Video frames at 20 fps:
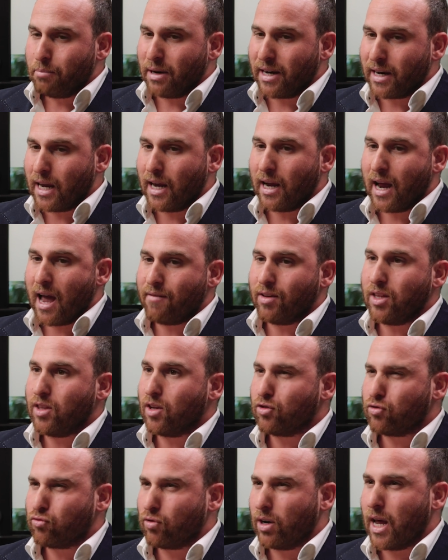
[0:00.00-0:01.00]
again, having
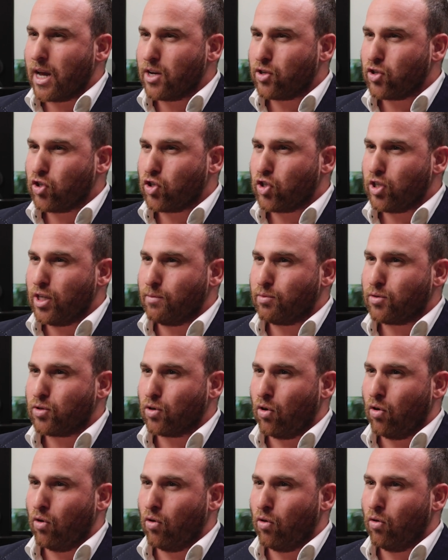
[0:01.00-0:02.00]
those relationships
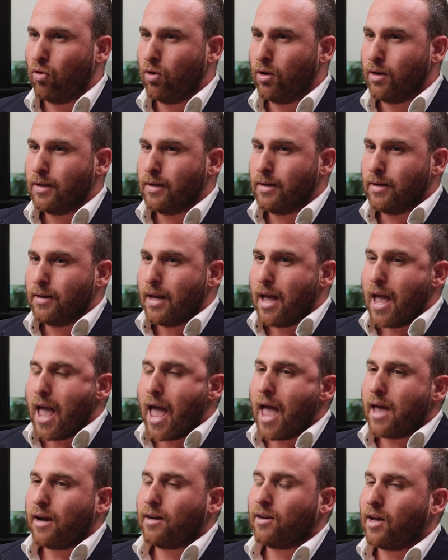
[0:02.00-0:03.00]
or
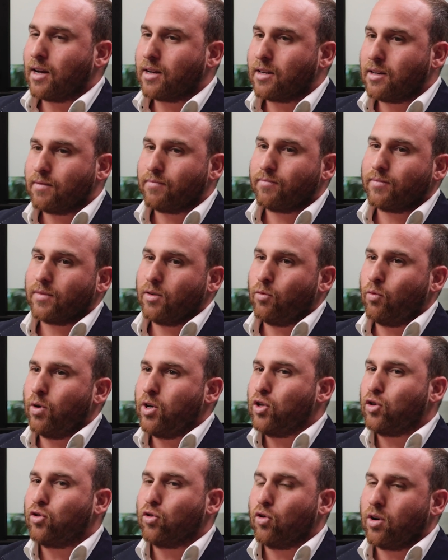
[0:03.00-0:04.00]
like when
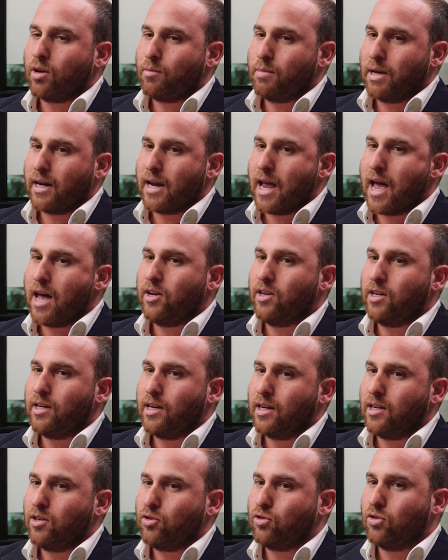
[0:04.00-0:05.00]
you talk about how do you
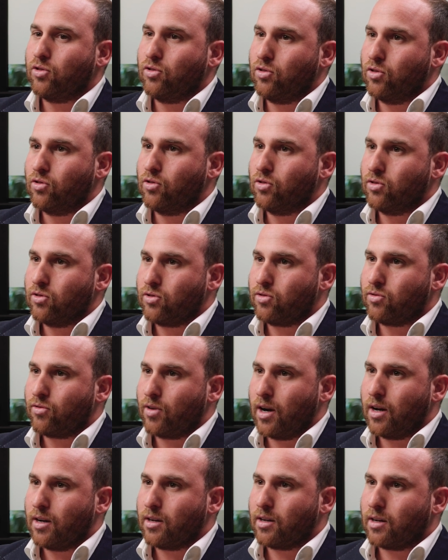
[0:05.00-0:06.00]
get into doors,
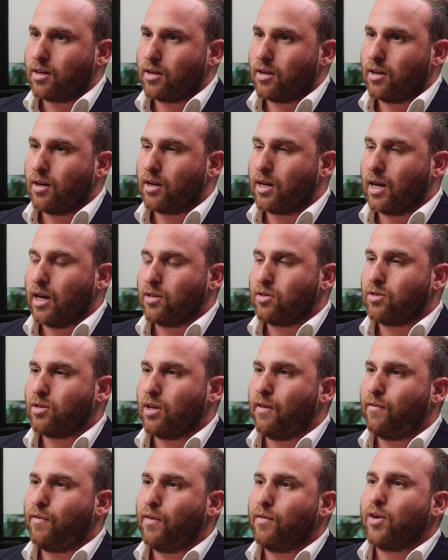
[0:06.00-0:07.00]
right? Okay. So
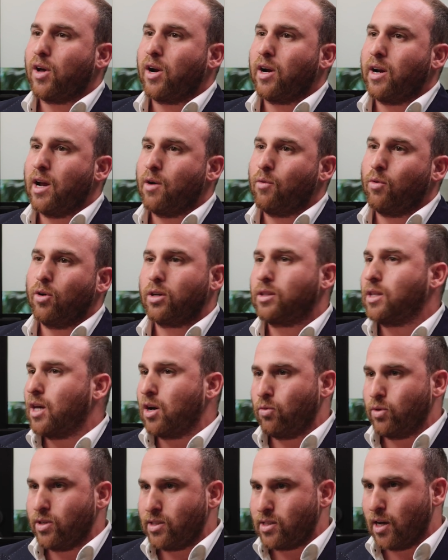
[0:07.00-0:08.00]
if you've got a network, that
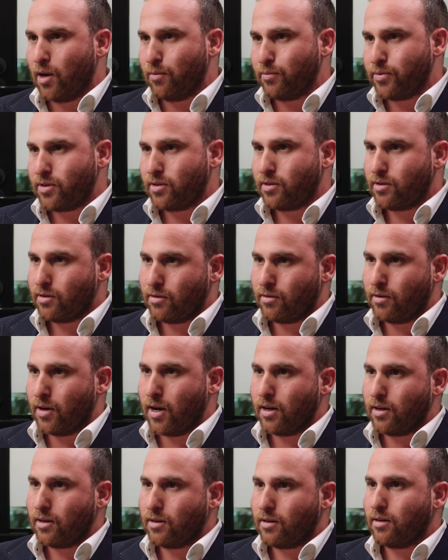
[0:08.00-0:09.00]
always helps,
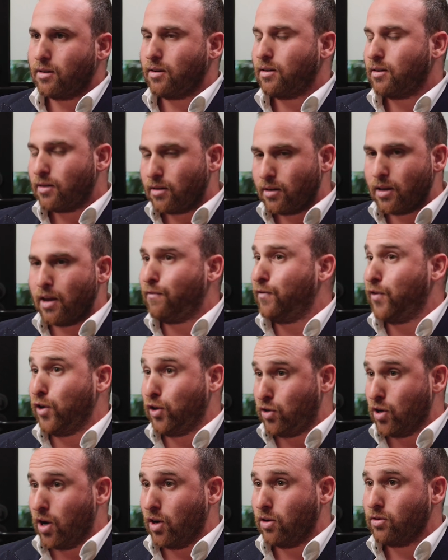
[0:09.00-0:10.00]
right? If you
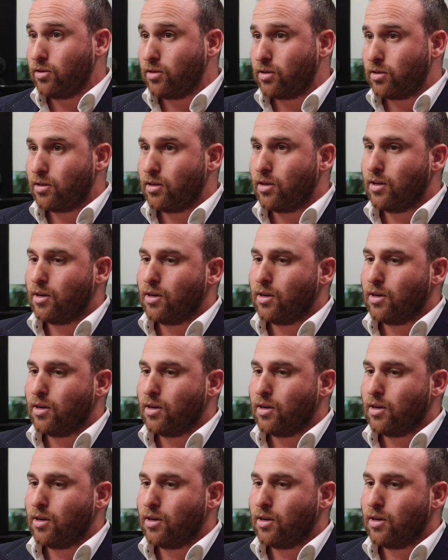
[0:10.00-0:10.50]
don't,